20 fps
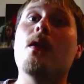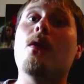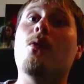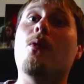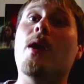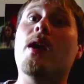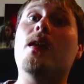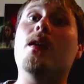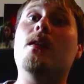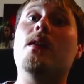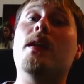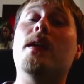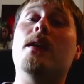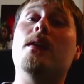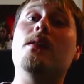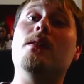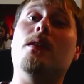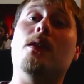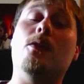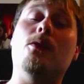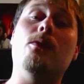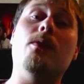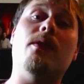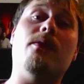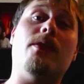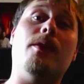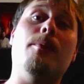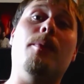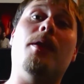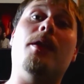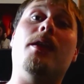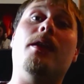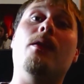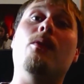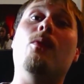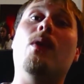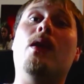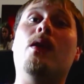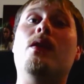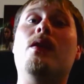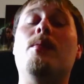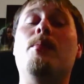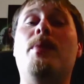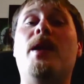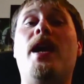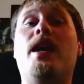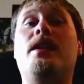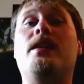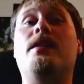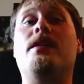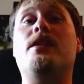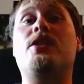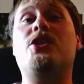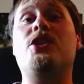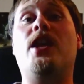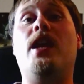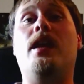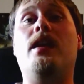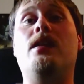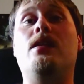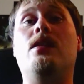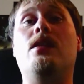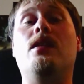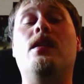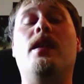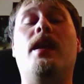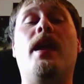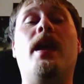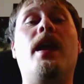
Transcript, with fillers: Well, hello everybody. Welcome back to the channel.